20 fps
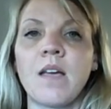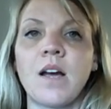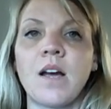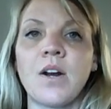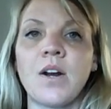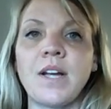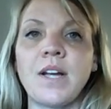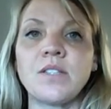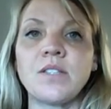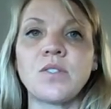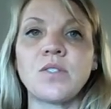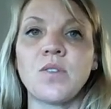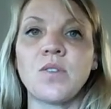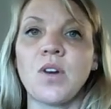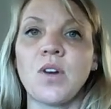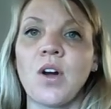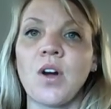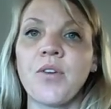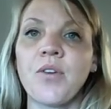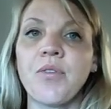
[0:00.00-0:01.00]
All right, so
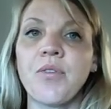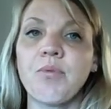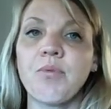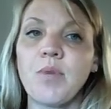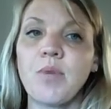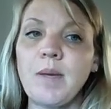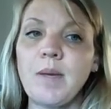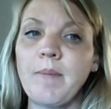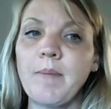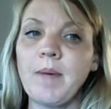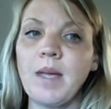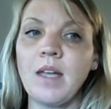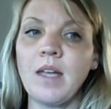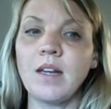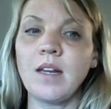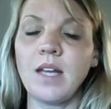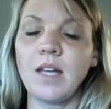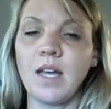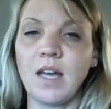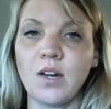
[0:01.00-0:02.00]
there are three
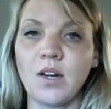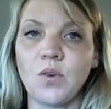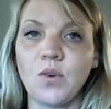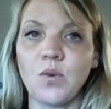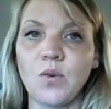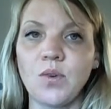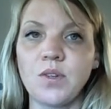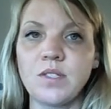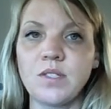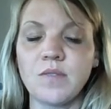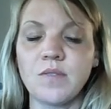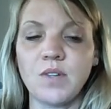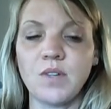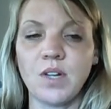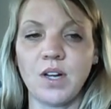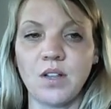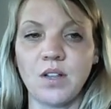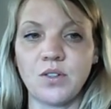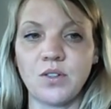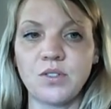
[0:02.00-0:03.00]
main categories of
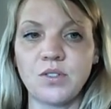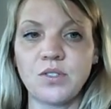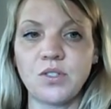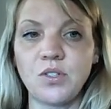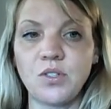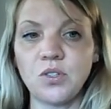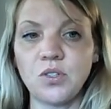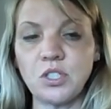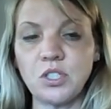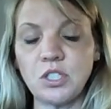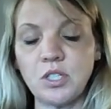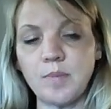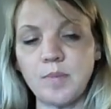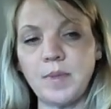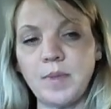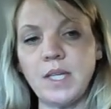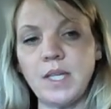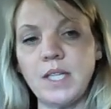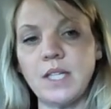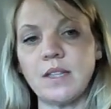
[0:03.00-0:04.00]
colors, and you're going to
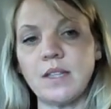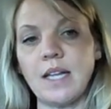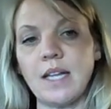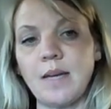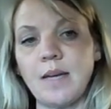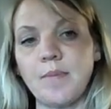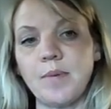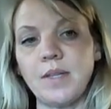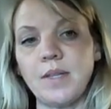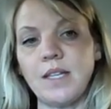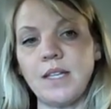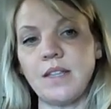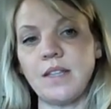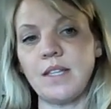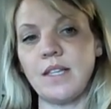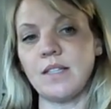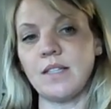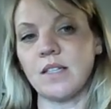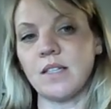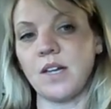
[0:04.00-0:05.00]
be labeling
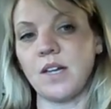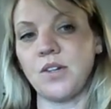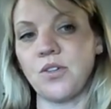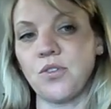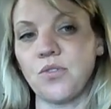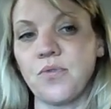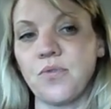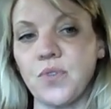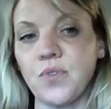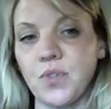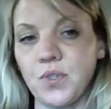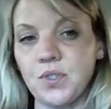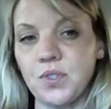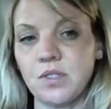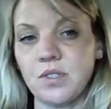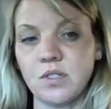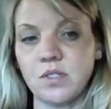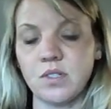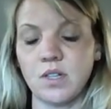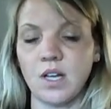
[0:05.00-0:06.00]
these on your
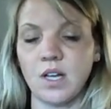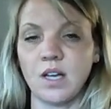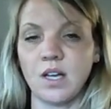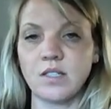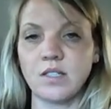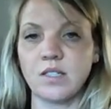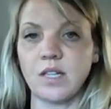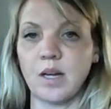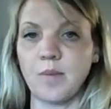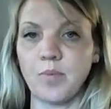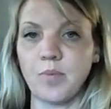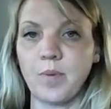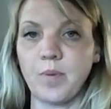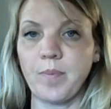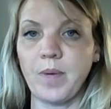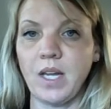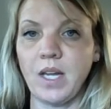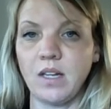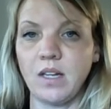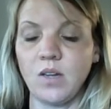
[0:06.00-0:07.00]
first tempera
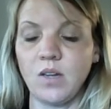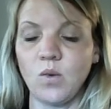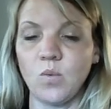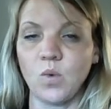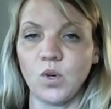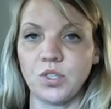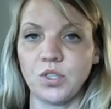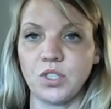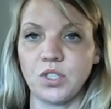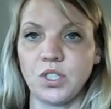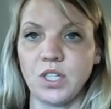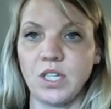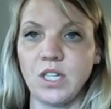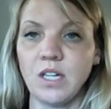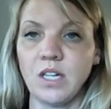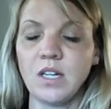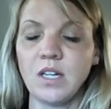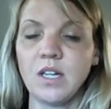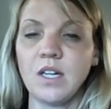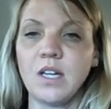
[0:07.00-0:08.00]
painting
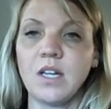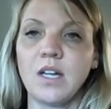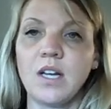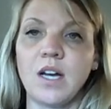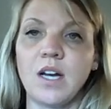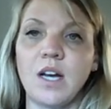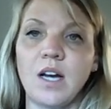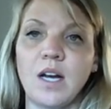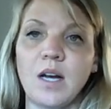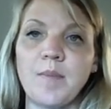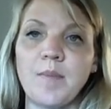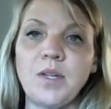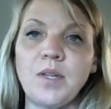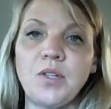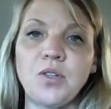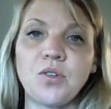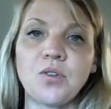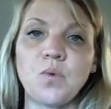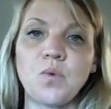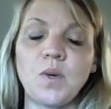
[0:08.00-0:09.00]
worksheet, and
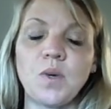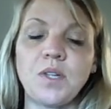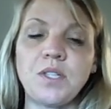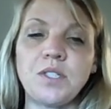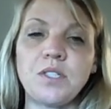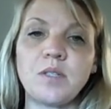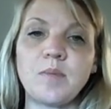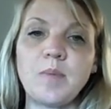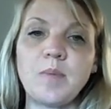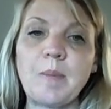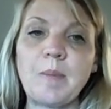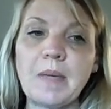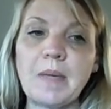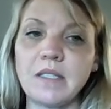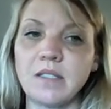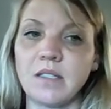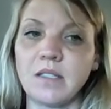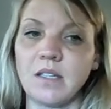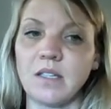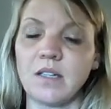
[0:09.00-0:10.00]
you're going to be
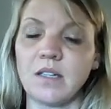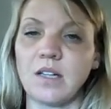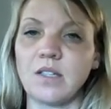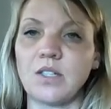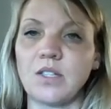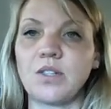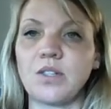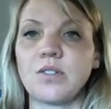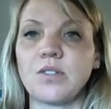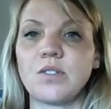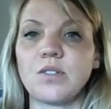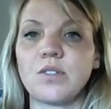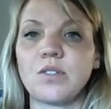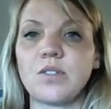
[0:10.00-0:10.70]
mixing colors.